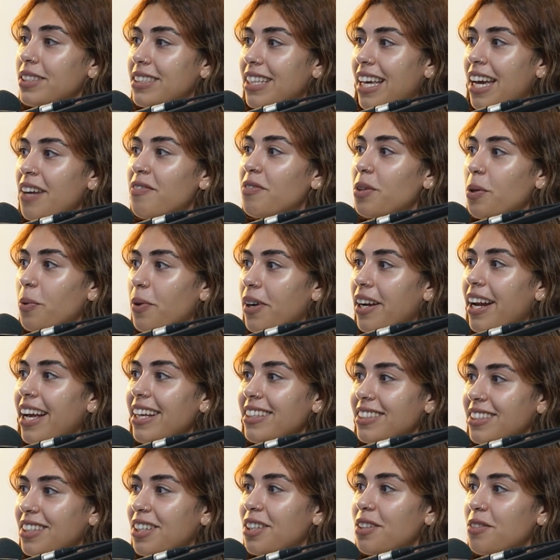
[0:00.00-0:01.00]
Was everyone
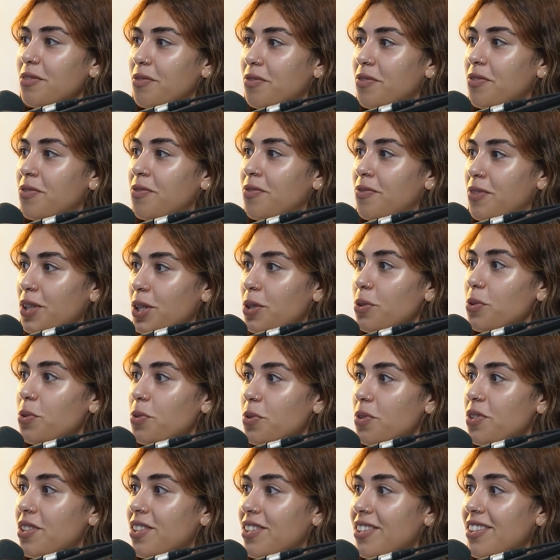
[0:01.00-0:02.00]
as
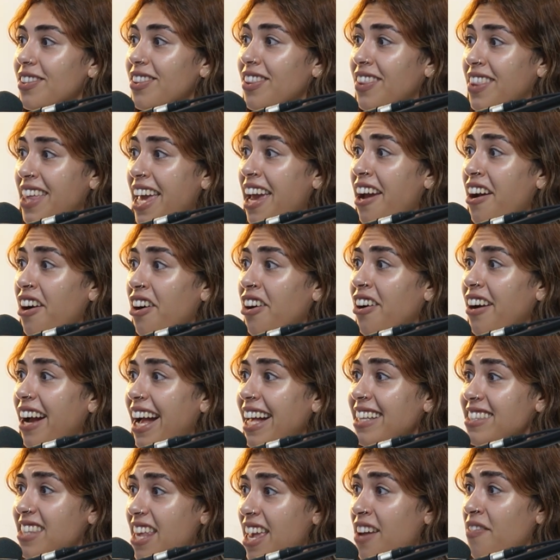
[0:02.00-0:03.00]
confused there
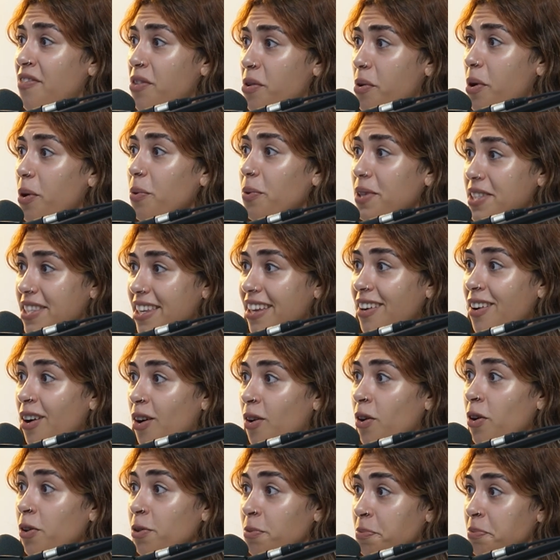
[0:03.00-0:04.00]
as everyone was at
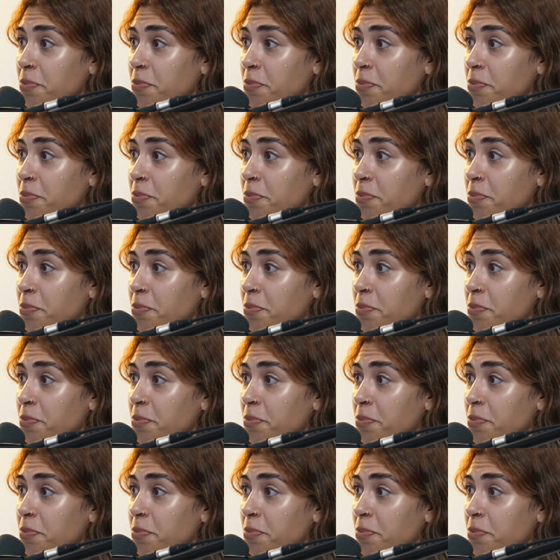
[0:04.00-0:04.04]
home?